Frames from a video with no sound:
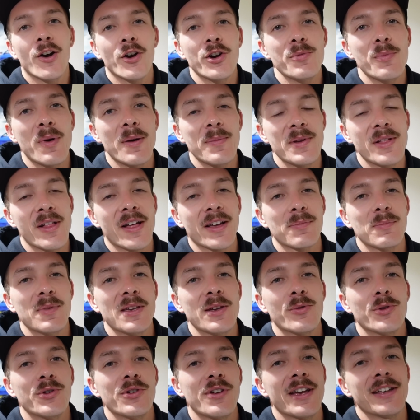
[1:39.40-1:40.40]
or you might be like
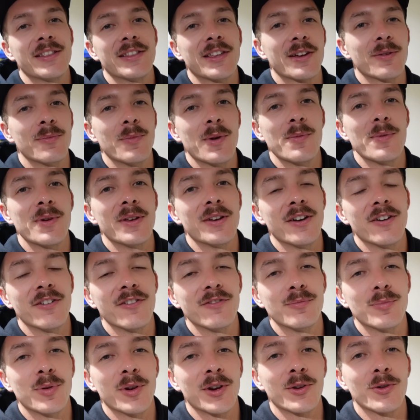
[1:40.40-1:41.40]
me where you hate the commitment
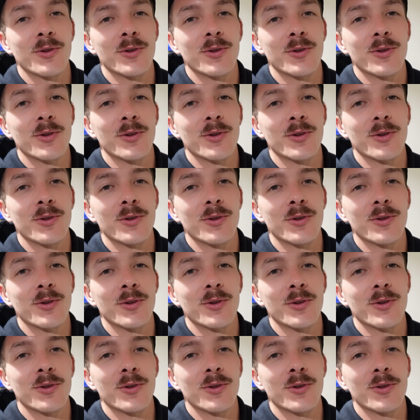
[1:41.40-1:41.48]
of putting